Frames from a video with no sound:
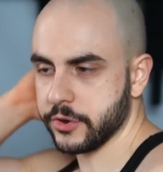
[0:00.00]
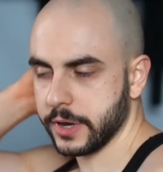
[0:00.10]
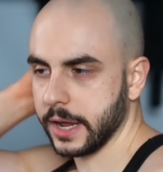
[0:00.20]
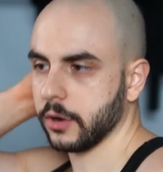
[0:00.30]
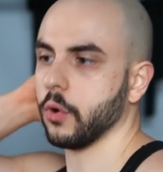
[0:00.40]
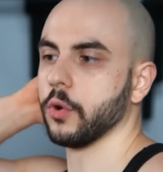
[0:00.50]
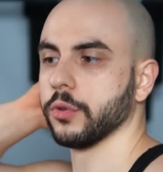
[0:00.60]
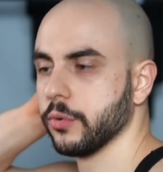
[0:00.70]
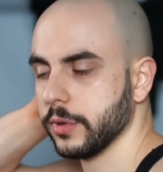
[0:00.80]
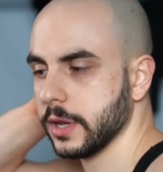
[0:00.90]
and your neck, or
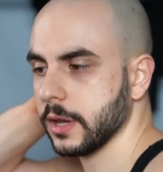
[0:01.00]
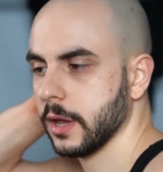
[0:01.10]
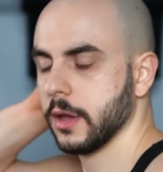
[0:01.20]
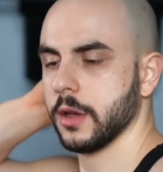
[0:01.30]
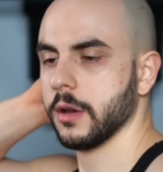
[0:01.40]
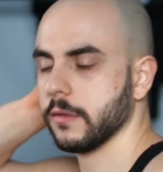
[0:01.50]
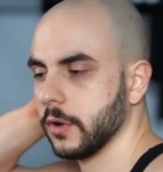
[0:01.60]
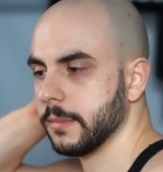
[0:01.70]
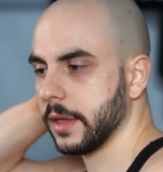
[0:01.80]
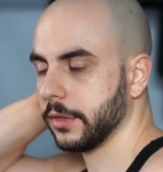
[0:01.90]
do the
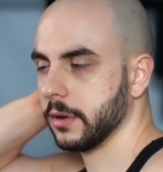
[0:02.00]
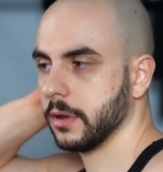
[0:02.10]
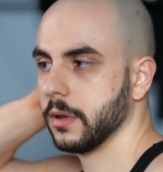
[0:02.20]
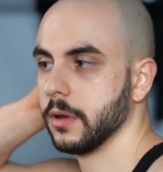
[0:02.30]
foot method.